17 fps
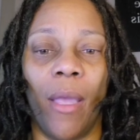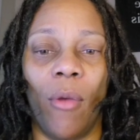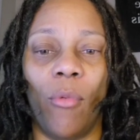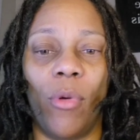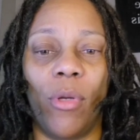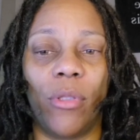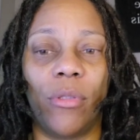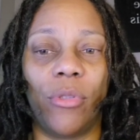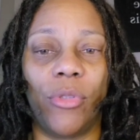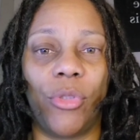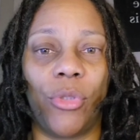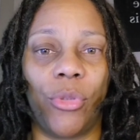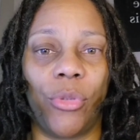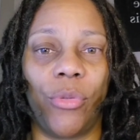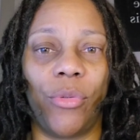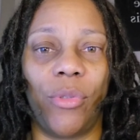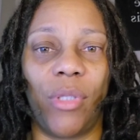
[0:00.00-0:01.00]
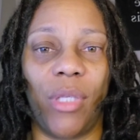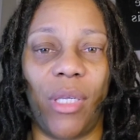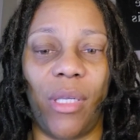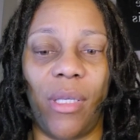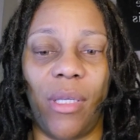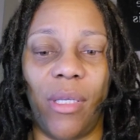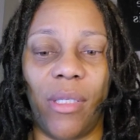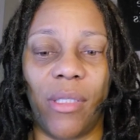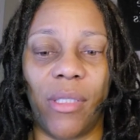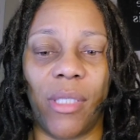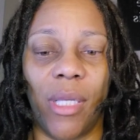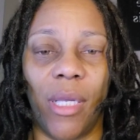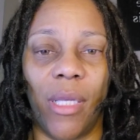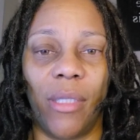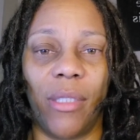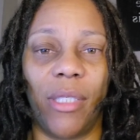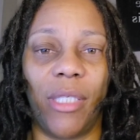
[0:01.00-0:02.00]
Well, the truth is,
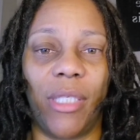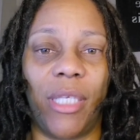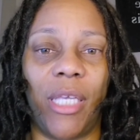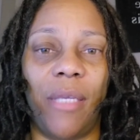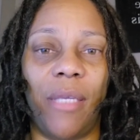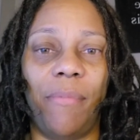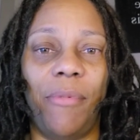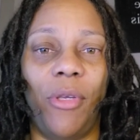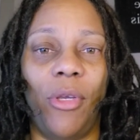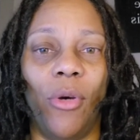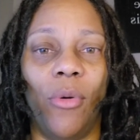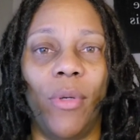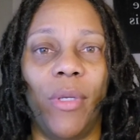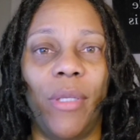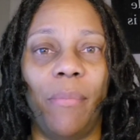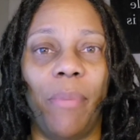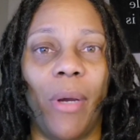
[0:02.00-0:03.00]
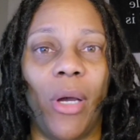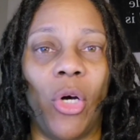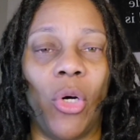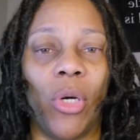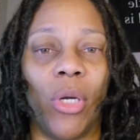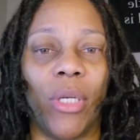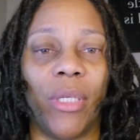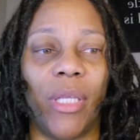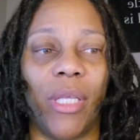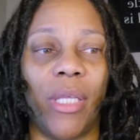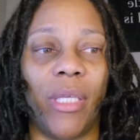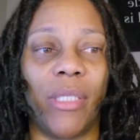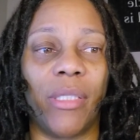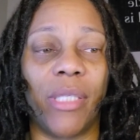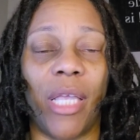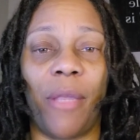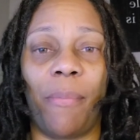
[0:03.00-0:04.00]
the keep going part
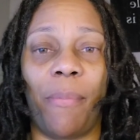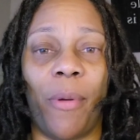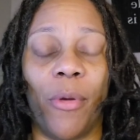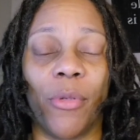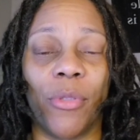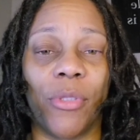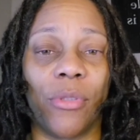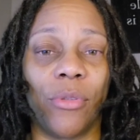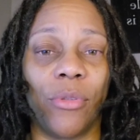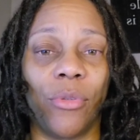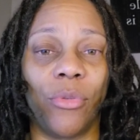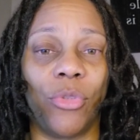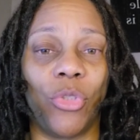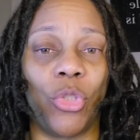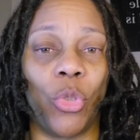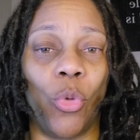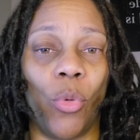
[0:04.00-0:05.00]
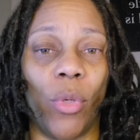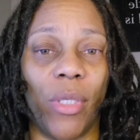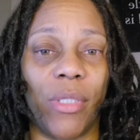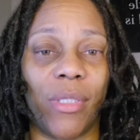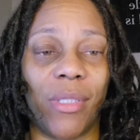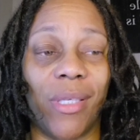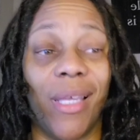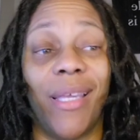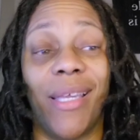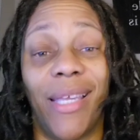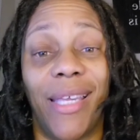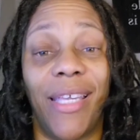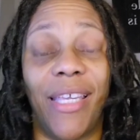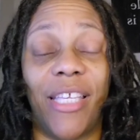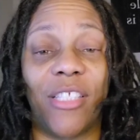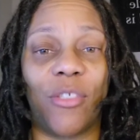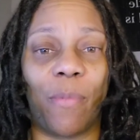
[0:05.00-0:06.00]
is a personal choice.
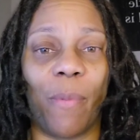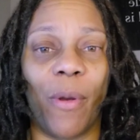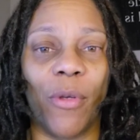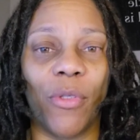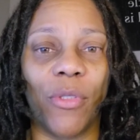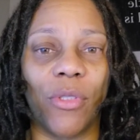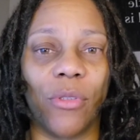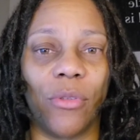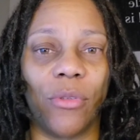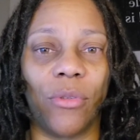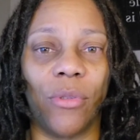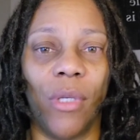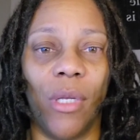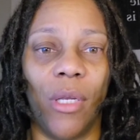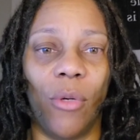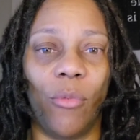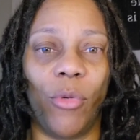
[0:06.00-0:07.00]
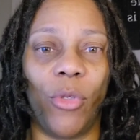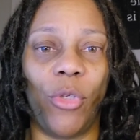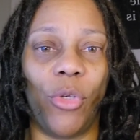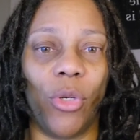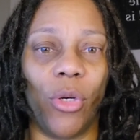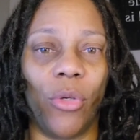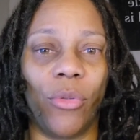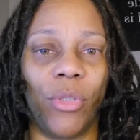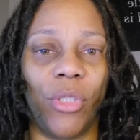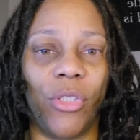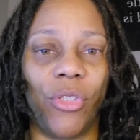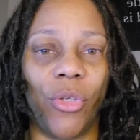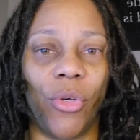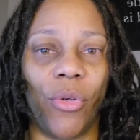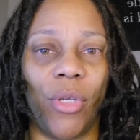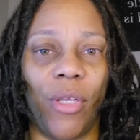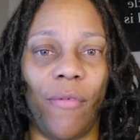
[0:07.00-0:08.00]
It gets personal when you're on the
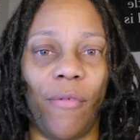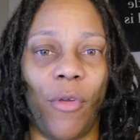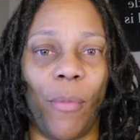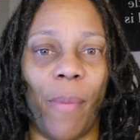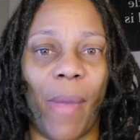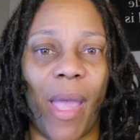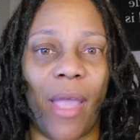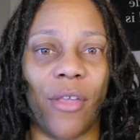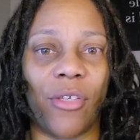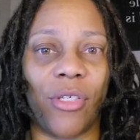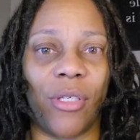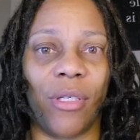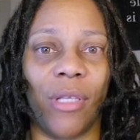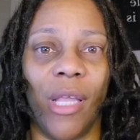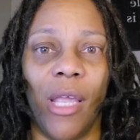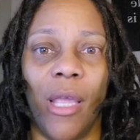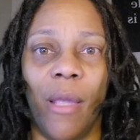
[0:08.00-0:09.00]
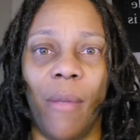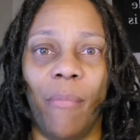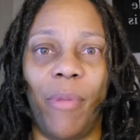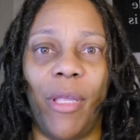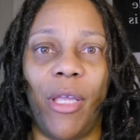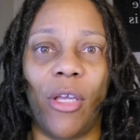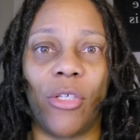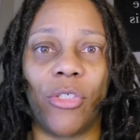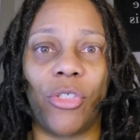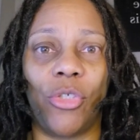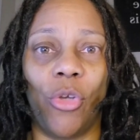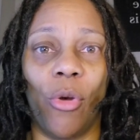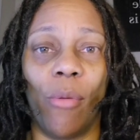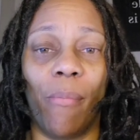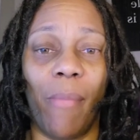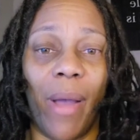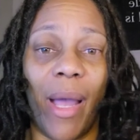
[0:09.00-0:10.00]
journey of your passion, because
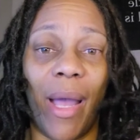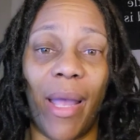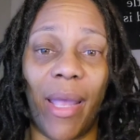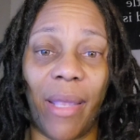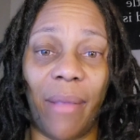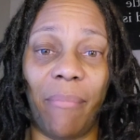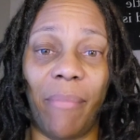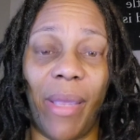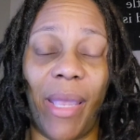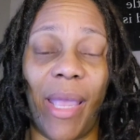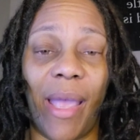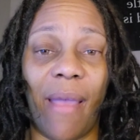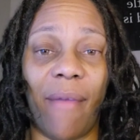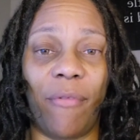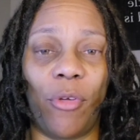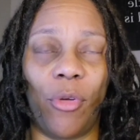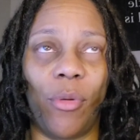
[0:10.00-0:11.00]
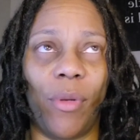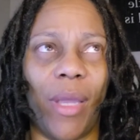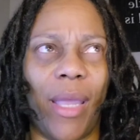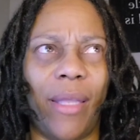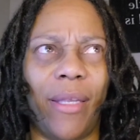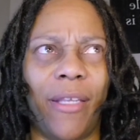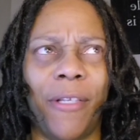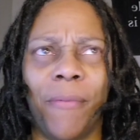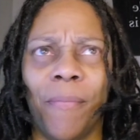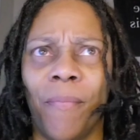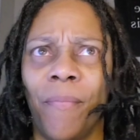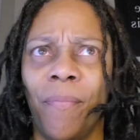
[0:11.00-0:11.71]
your mind may have created